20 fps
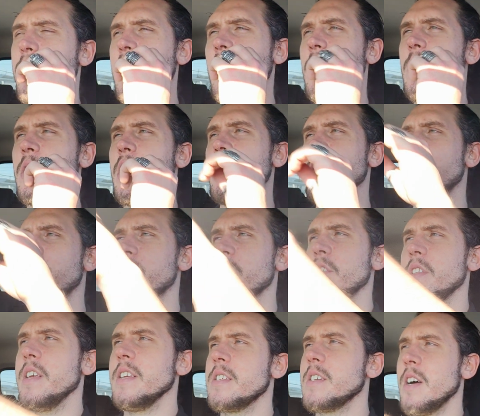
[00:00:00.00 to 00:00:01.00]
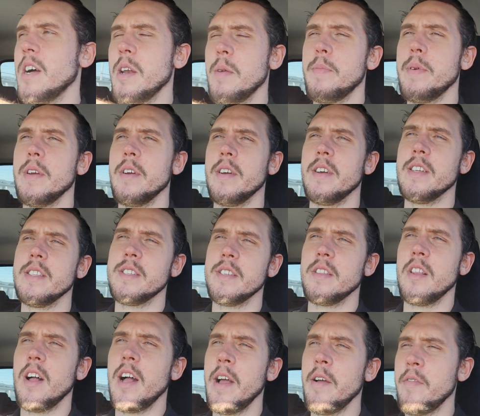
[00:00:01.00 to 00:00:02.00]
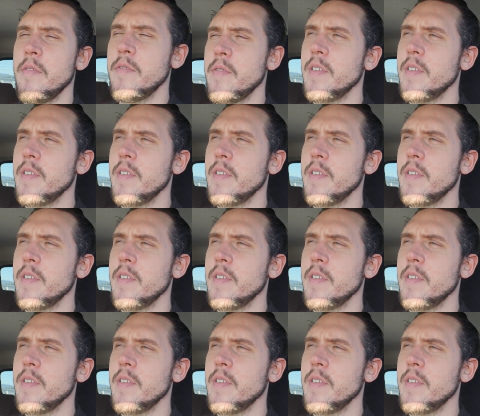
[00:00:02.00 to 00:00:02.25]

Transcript: We all go through these kind of periods in life.